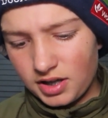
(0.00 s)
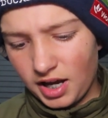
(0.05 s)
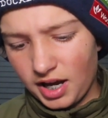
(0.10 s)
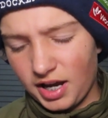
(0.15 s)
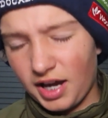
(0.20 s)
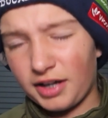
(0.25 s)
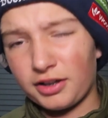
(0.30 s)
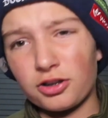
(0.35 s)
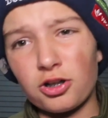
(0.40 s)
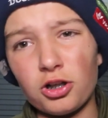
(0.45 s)

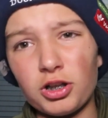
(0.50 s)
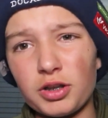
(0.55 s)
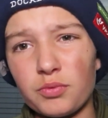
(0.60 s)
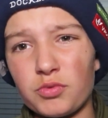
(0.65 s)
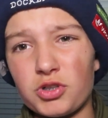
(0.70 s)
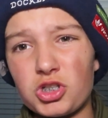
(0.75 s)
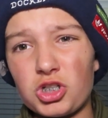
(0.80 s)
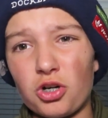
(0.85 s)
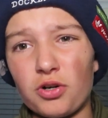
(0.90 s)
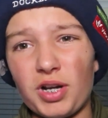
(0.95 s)
yeah, and
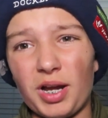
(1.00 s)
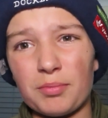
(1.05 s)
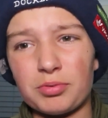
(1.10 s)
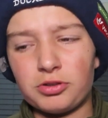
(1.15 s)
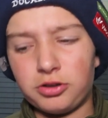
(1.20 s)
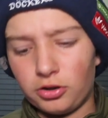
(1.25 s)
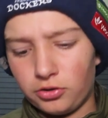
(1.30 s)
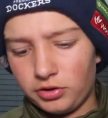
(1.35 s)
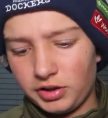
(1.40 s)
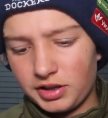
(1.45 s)
Collingwood showed
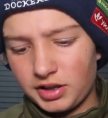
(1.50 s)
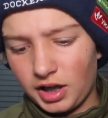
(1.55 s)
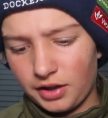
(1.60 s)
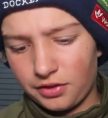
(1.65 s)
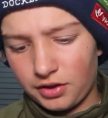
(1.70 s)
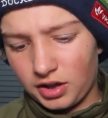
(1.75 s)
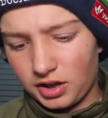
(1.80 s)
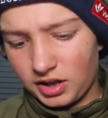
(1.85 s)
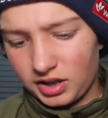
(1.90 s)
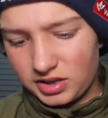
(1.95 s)
absolutely
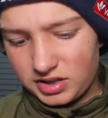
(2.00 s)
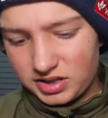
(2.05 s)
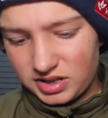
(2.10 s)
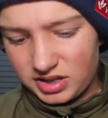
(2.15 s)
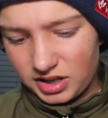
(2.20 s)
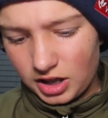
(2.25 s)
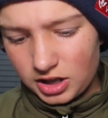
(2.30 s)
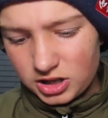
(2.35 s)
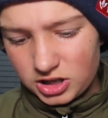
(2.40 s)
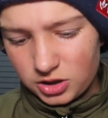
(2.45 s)
nothing against
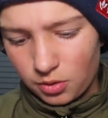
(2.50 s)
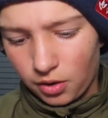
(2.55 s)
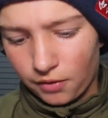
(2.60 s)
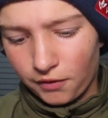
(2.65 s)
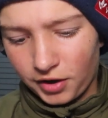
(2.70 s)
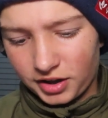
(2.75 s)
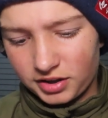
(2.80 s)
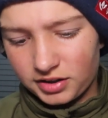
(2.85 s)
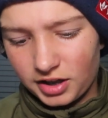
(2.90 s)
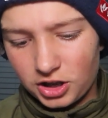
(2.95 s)
the Suns, so I
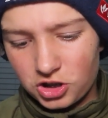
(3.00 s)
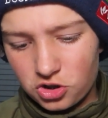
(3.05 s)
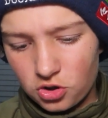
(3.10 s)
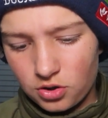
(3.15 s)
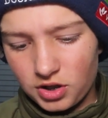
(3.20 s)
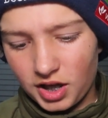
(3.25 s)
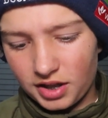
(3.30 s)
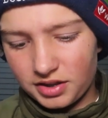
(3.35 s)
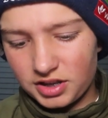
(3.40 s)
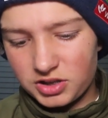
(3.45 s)
reckon they
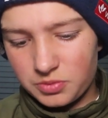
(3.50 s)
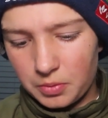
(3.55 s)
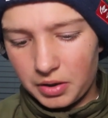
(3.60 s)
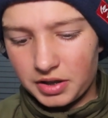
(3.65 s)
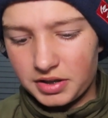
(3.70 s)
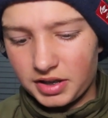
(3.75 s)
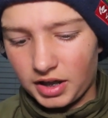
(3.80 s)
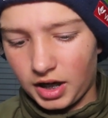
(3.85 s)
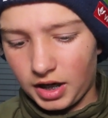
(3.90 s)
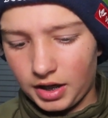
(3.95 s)
should get this
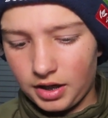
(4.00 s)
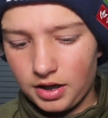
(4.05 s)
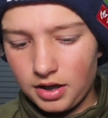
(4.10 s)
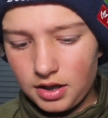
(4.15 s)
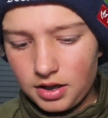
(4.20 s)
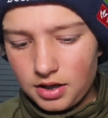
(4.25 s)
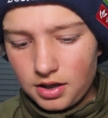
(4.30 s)
one done